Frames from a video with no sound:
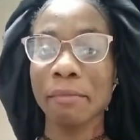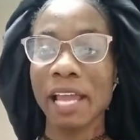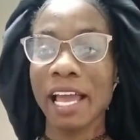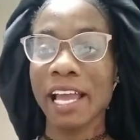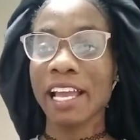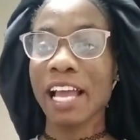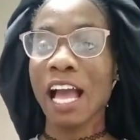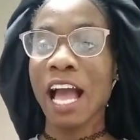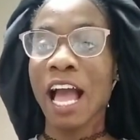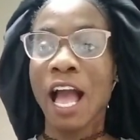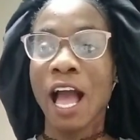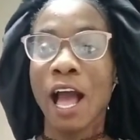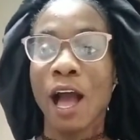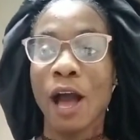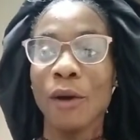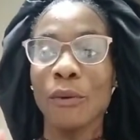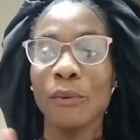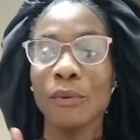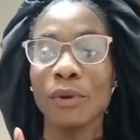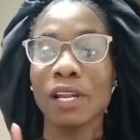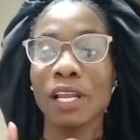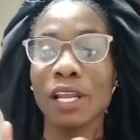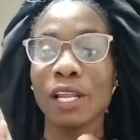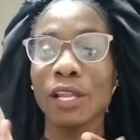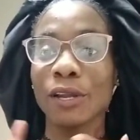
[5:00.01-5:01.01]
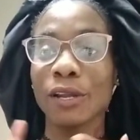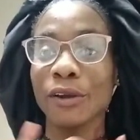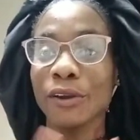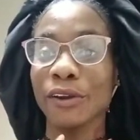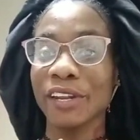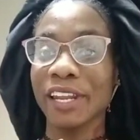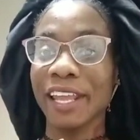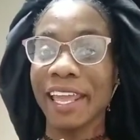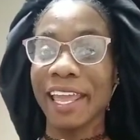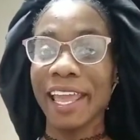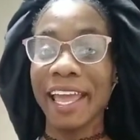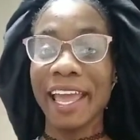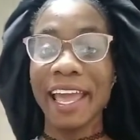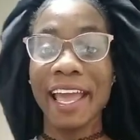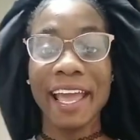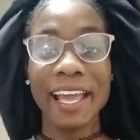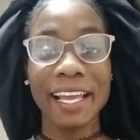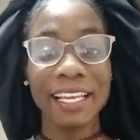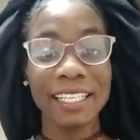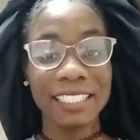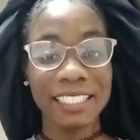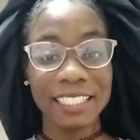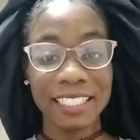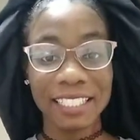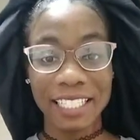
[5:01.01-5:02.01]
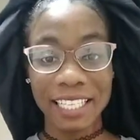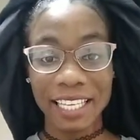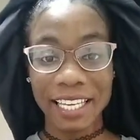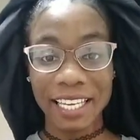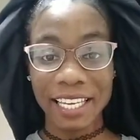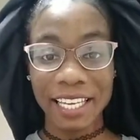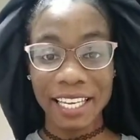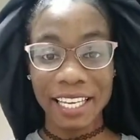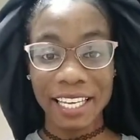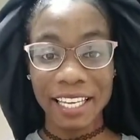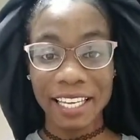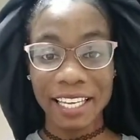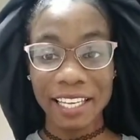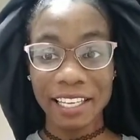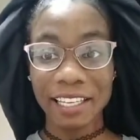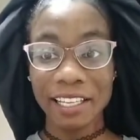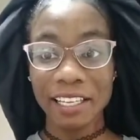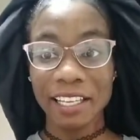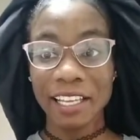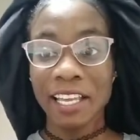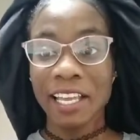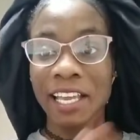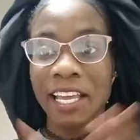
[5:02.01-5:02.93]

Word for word: Like, I want to learn the accent.